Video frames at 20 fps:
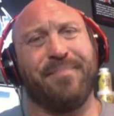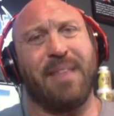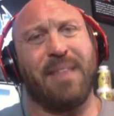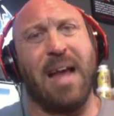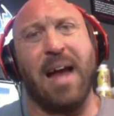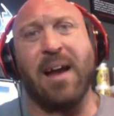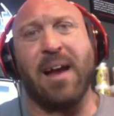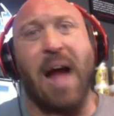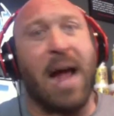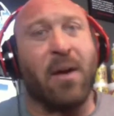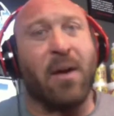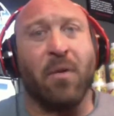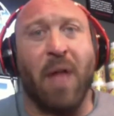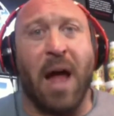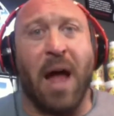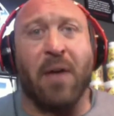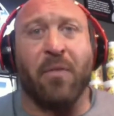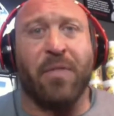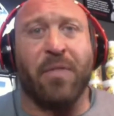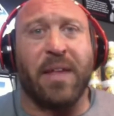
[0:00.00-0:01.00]
I
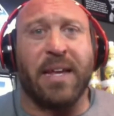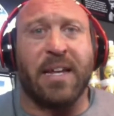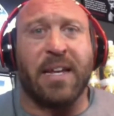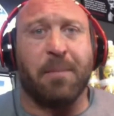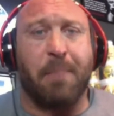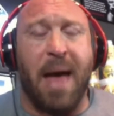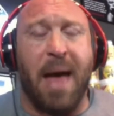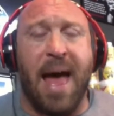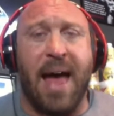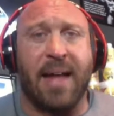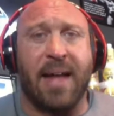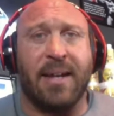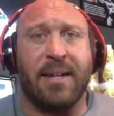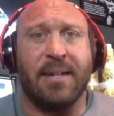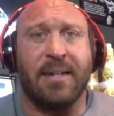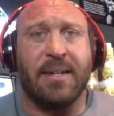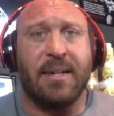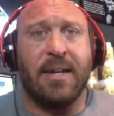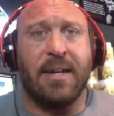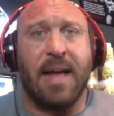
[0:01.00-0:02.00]
don't think it's
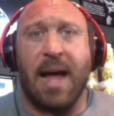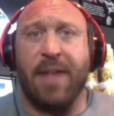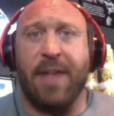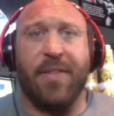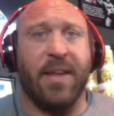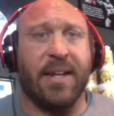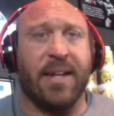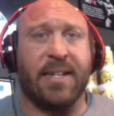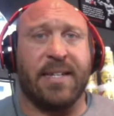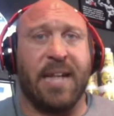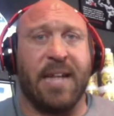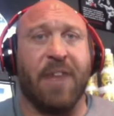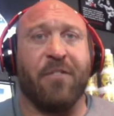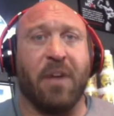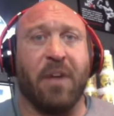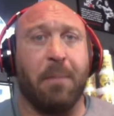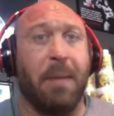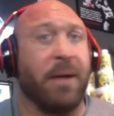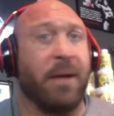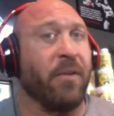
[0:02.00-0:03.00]
bad. I think it's
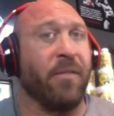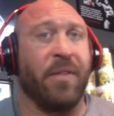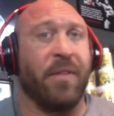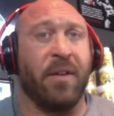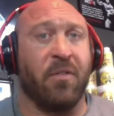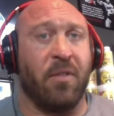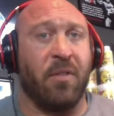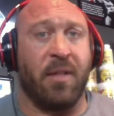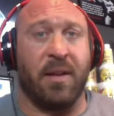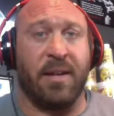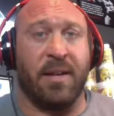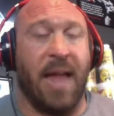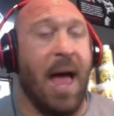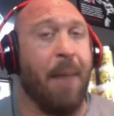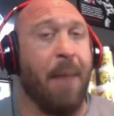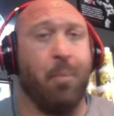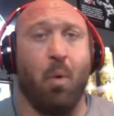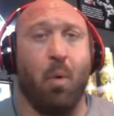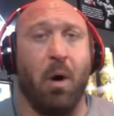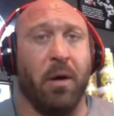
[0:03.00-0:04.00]
definitely better than
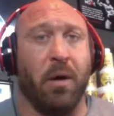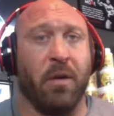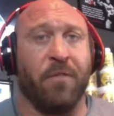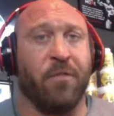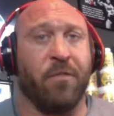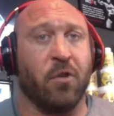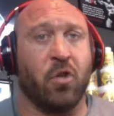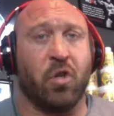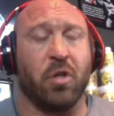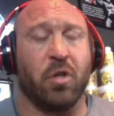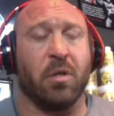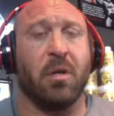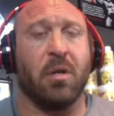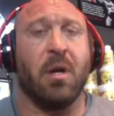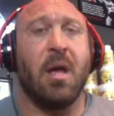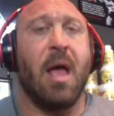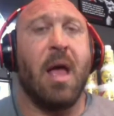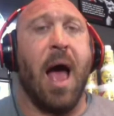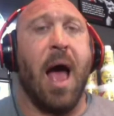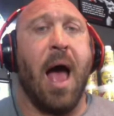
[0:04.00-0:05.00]
tap water for sure.
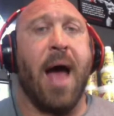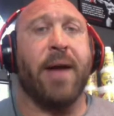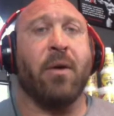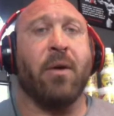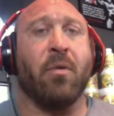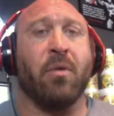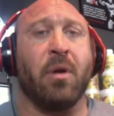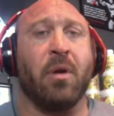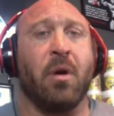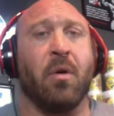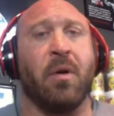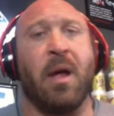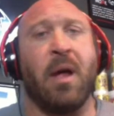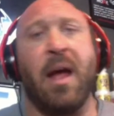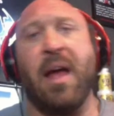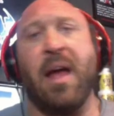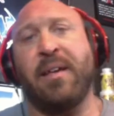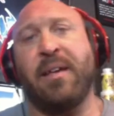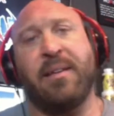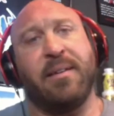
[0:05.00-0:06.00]
I don't know,
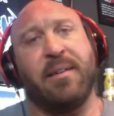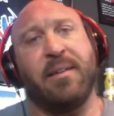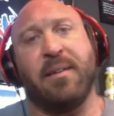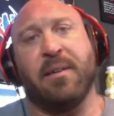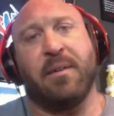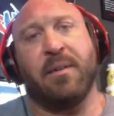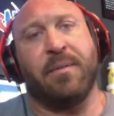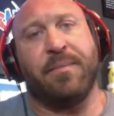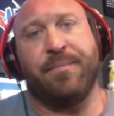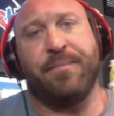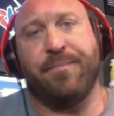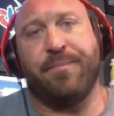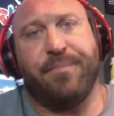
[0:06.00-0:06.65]
you know,